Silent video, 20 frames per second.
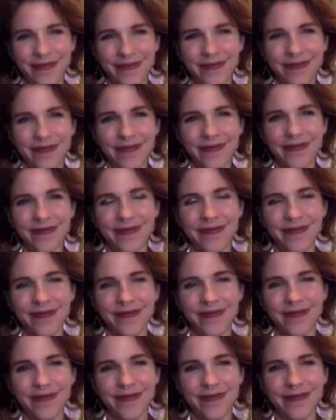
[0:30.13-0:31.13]

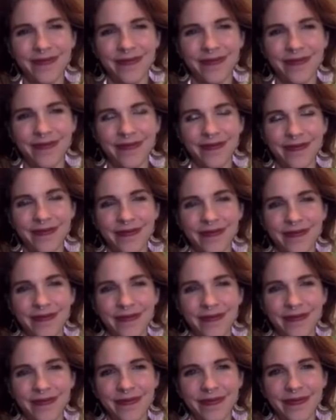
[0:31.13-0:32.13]

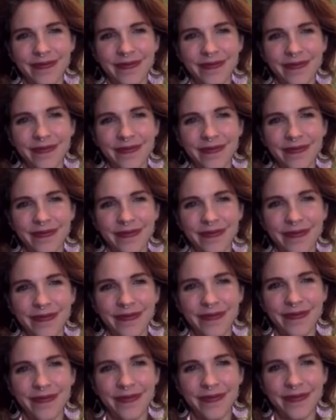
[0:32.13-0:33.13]

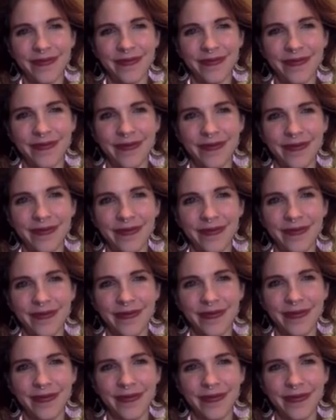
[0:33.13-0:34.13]

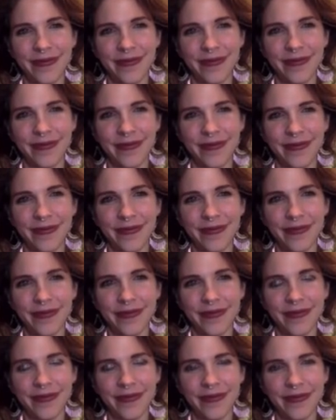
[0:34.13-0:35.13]

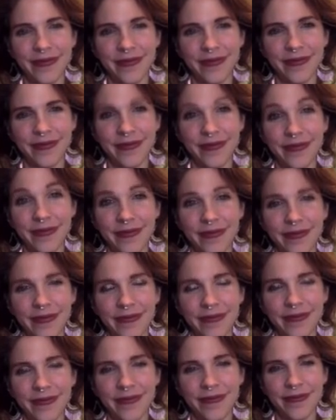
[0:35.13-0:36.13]

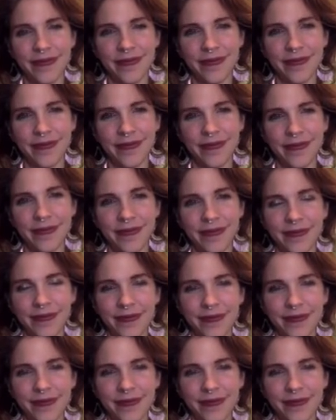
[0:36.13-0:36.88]
[no speech]